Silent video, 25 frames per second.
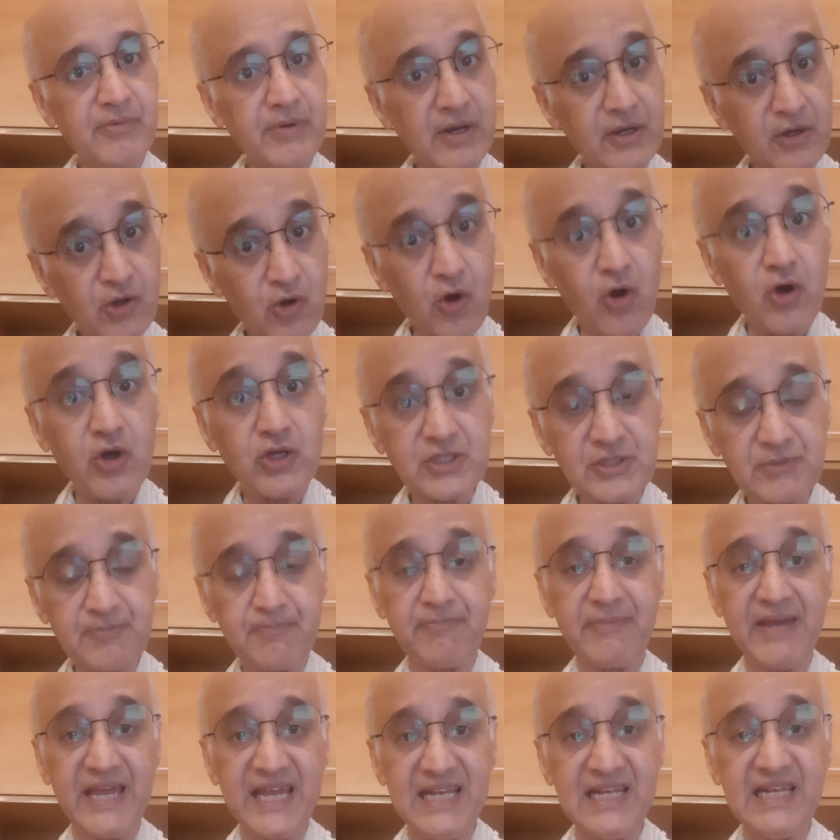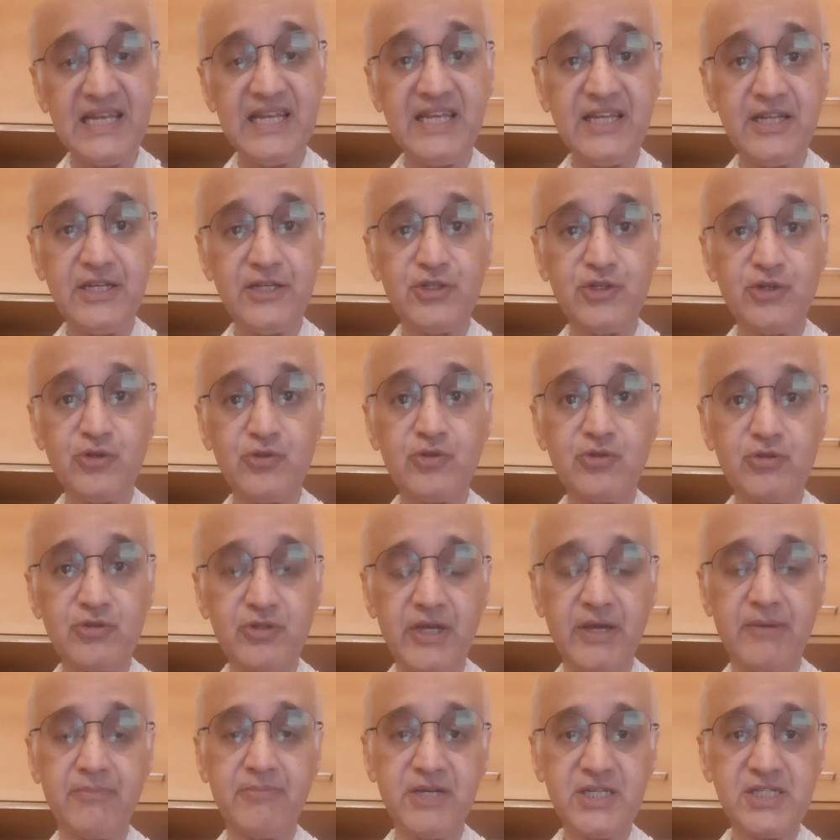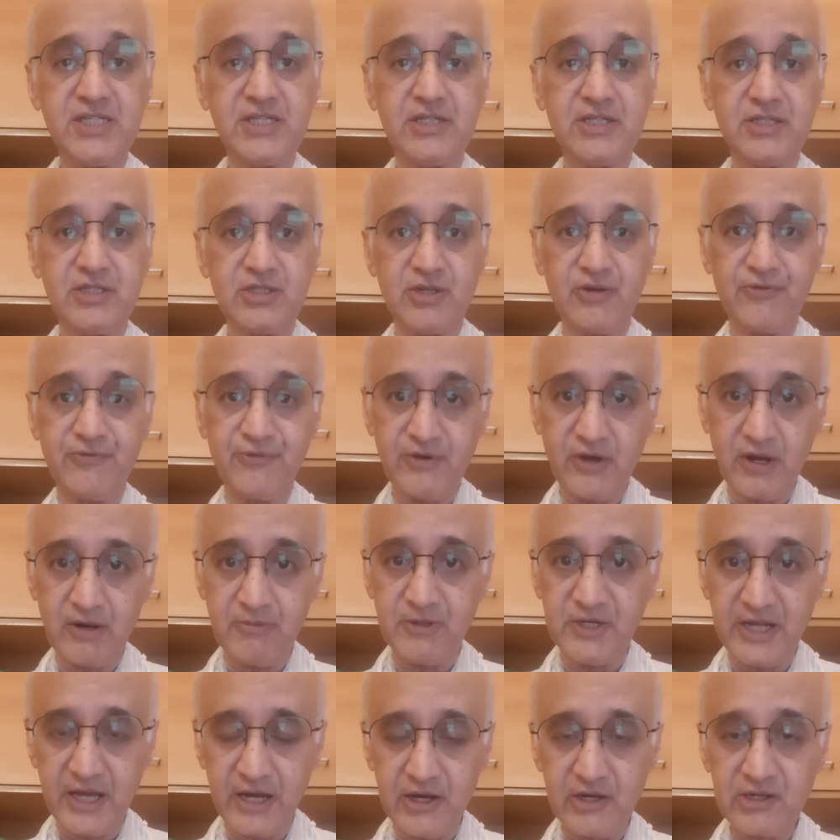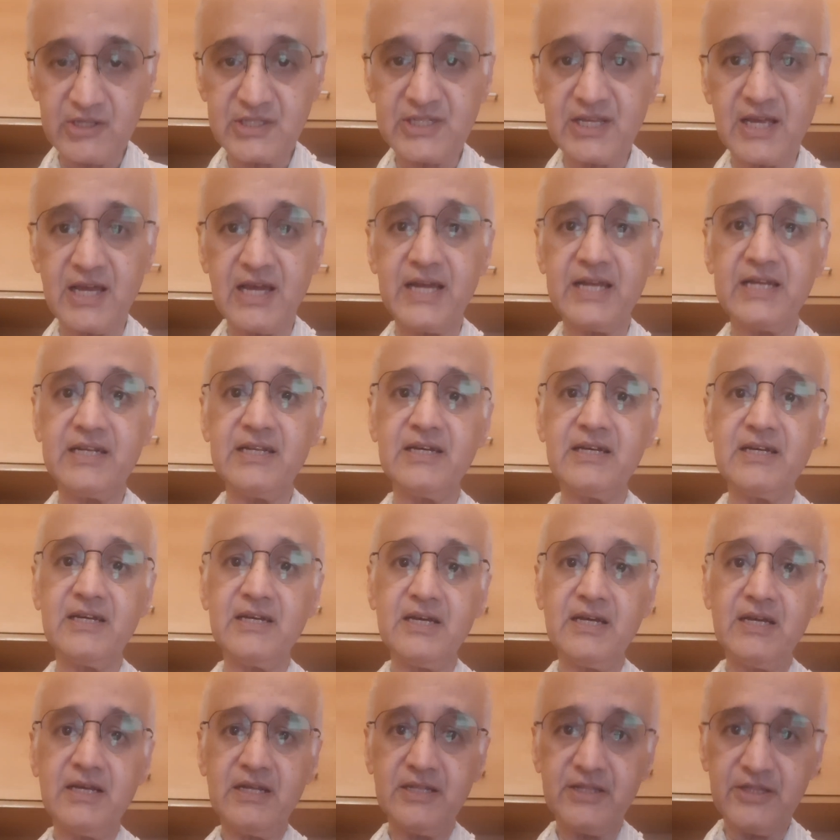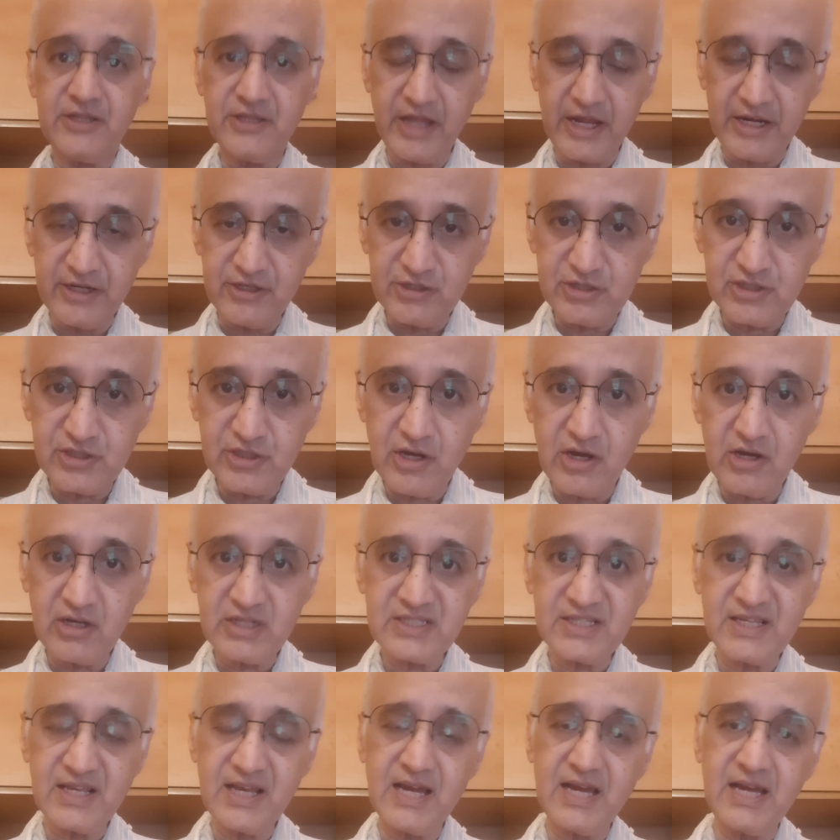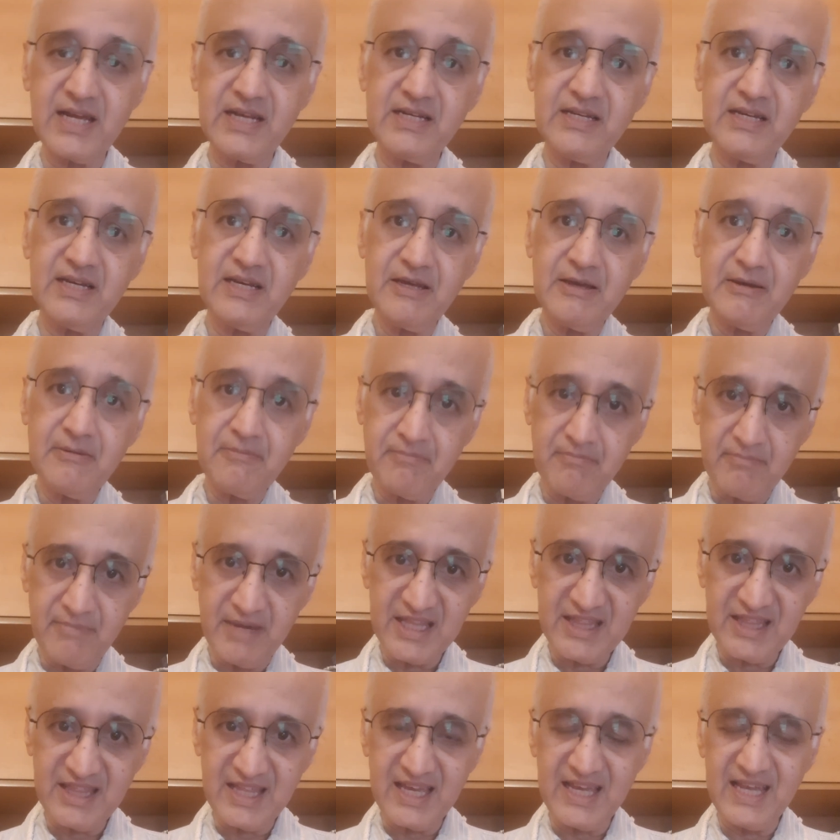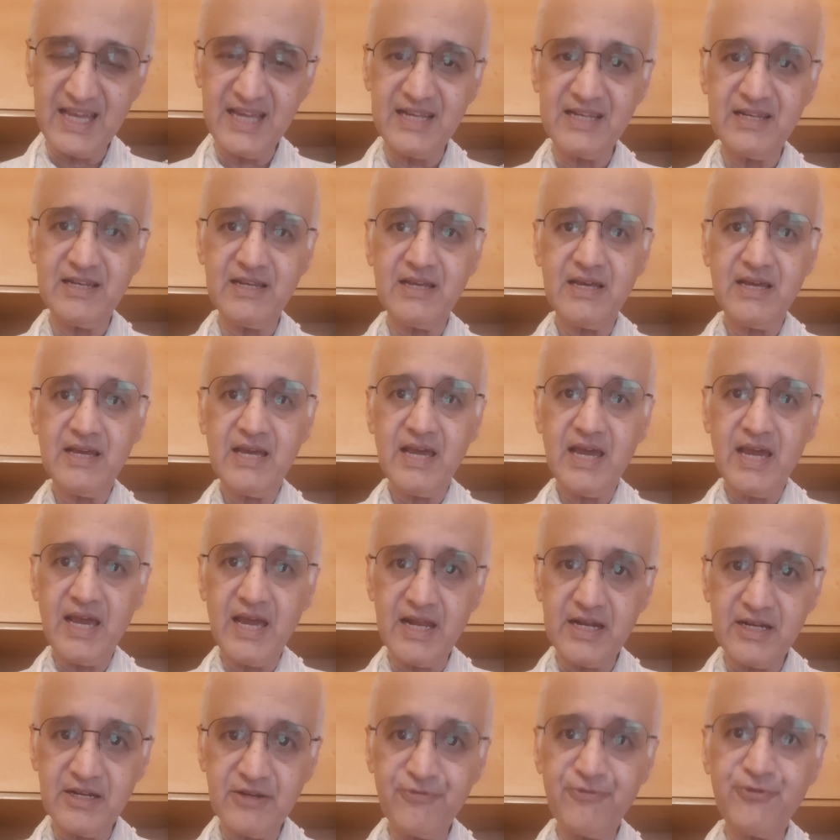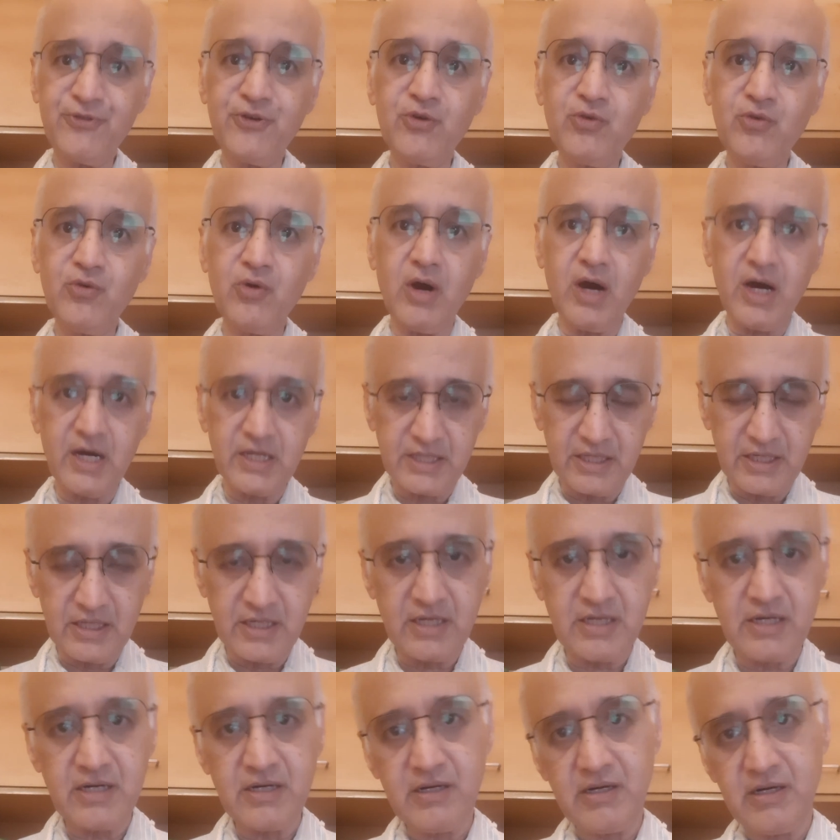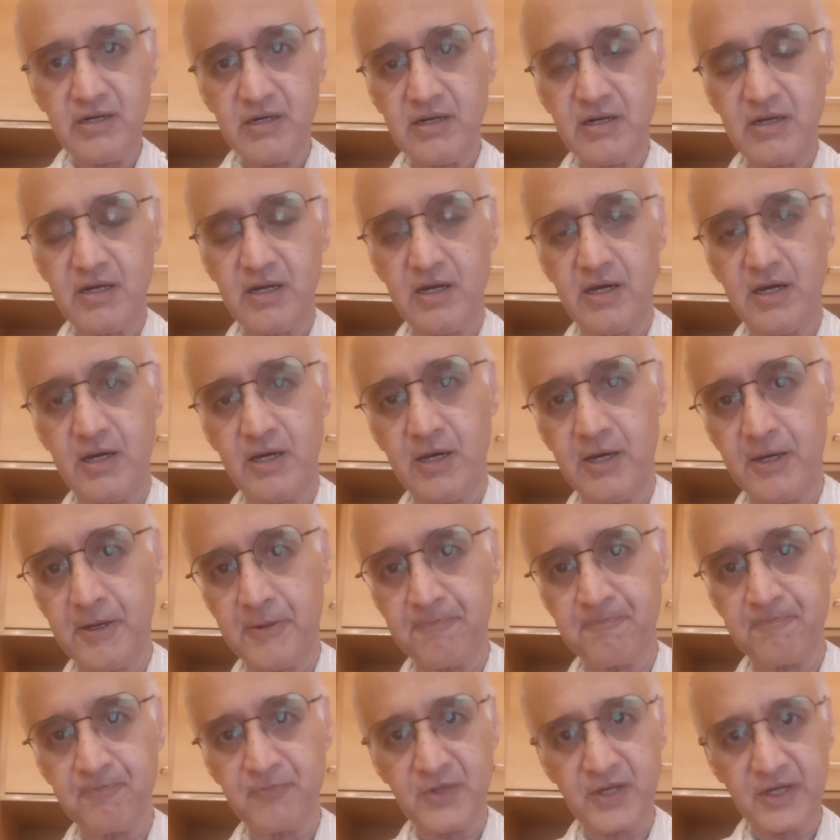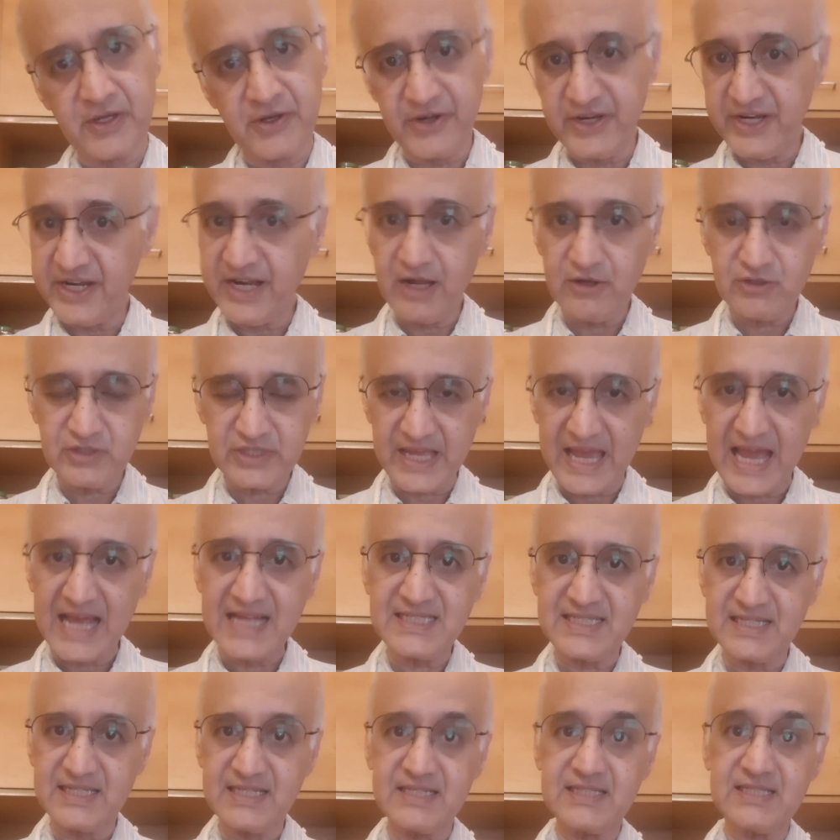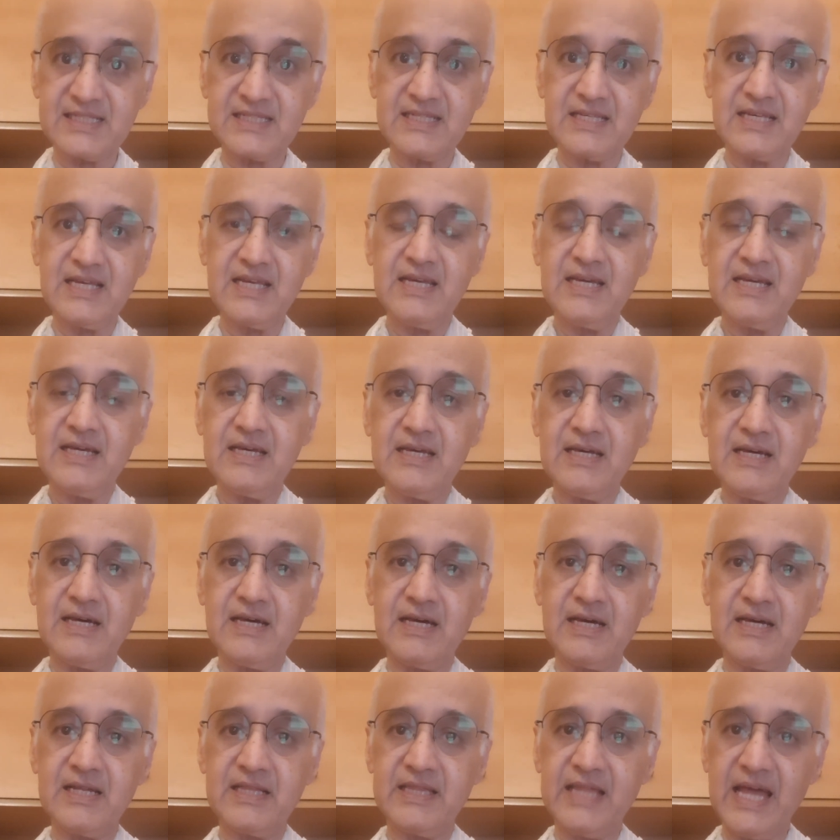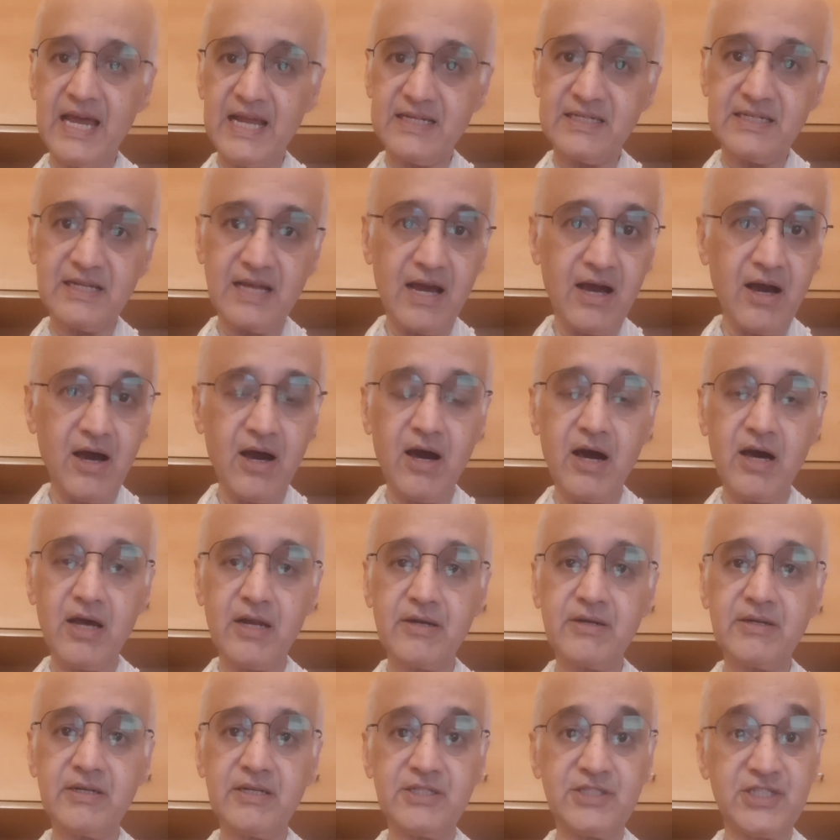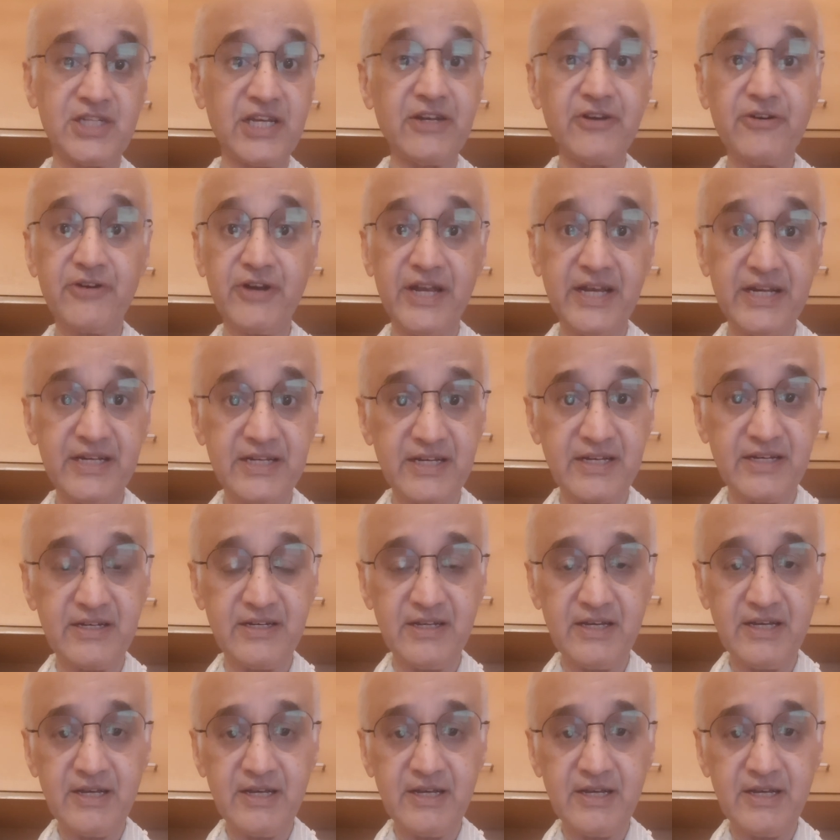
caused mainly due to the emissions of carbon dioxide, nitrogen oxide, methane, and a few other greenhouse gases that are generated